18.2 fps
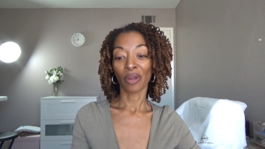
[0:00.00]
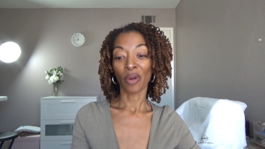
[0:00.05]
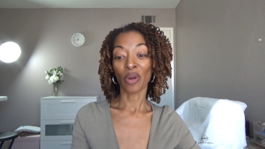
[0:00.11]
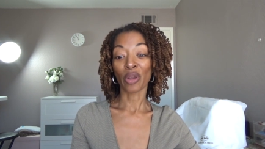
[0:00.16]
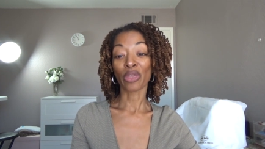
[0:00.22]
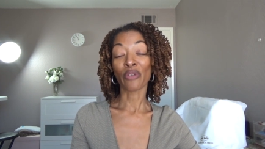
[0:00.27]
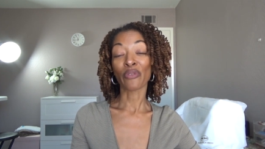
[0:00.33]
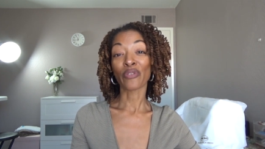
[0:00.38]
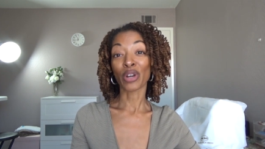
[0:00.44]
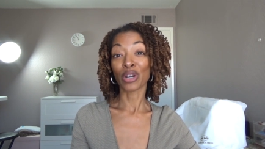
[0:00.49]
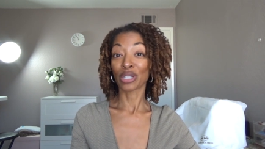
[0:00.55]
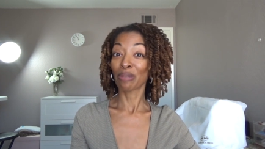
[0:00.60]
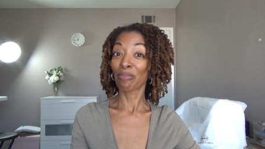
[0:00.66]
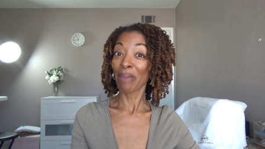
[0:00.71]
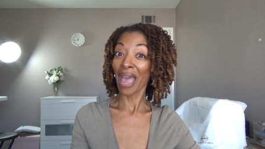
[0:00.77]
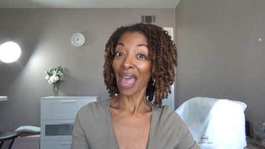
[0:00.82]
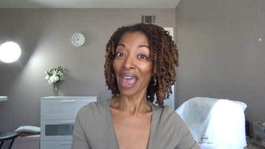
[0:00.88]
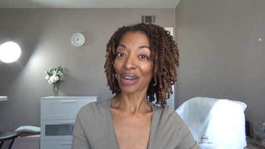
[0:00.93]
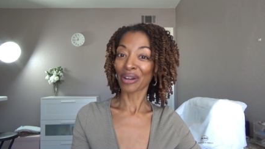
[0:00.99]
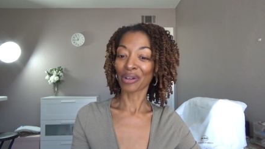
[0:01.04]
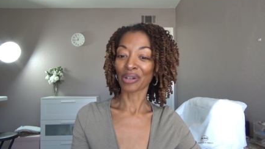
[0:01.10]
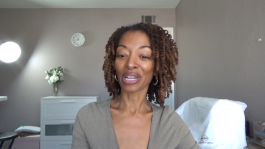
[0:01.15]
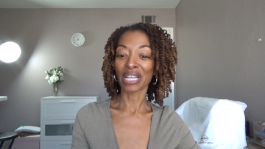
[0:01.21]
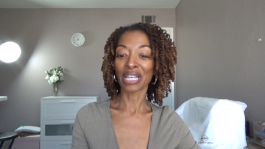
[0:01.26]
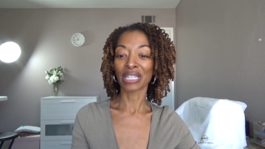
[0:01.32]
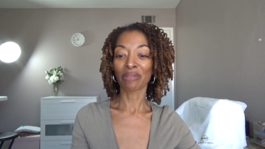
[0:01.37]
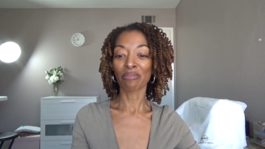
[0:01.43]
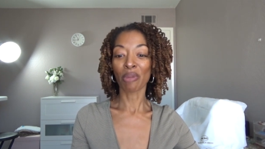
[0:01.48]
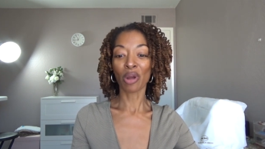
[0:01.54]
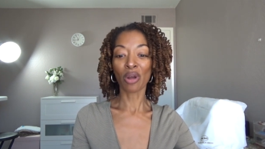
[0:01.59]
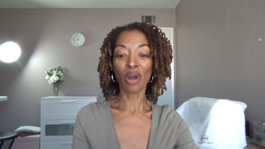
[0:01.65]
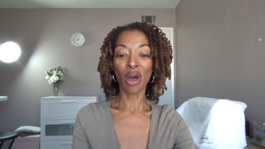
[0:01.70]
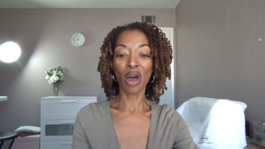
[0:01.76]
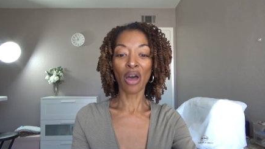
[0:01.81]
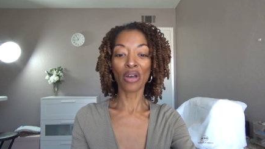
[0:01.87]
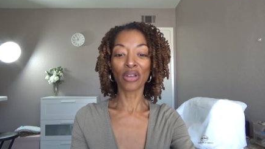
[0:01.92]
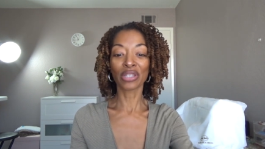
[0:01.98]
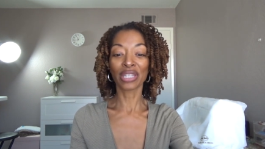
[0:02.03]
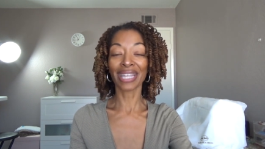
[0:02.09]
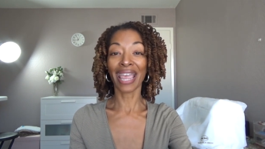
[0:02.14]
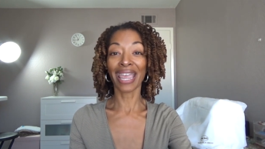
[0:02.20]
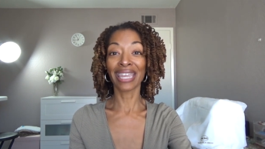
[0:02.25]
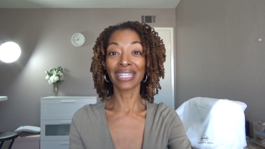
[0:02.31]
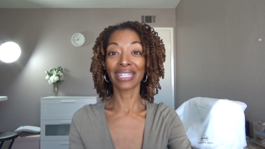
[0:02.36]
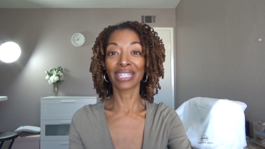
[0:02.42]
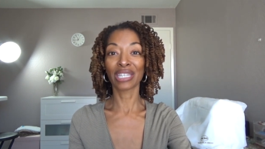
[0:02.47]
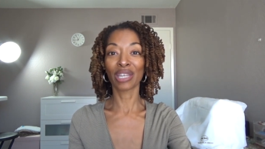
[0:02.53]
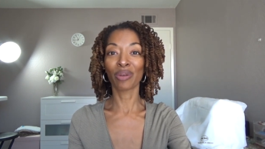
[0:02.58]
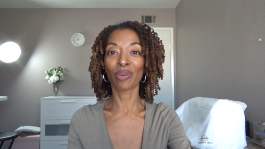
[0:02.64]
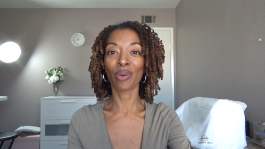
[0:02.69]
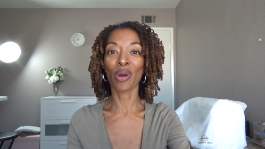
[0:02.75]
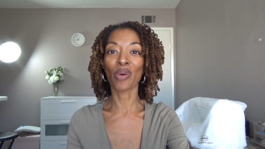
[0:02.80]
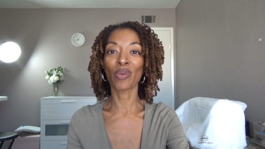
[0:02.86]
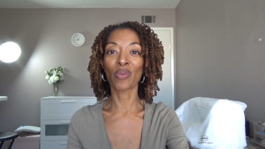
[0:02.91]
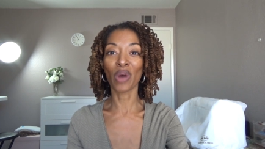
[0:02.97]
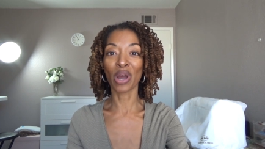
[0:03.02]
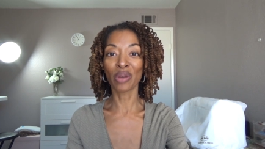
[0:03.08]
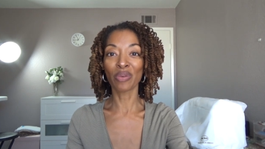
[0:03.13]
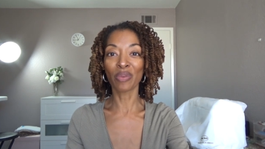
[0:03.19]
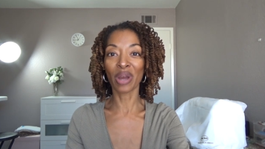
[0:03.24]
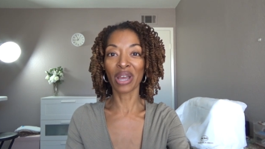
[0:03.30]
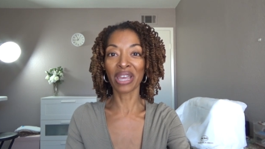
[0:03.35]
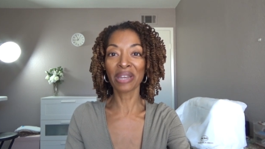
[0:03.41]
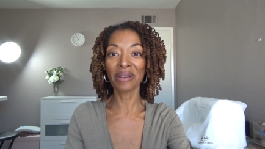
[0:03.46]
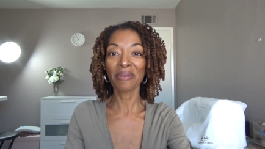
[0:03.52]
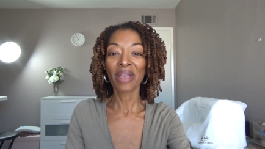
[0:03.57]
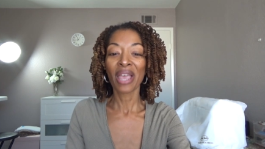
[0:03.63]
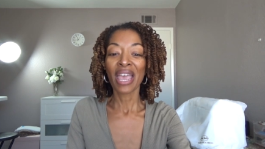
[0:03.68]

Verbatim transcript: or the first pattern is McCall's 8011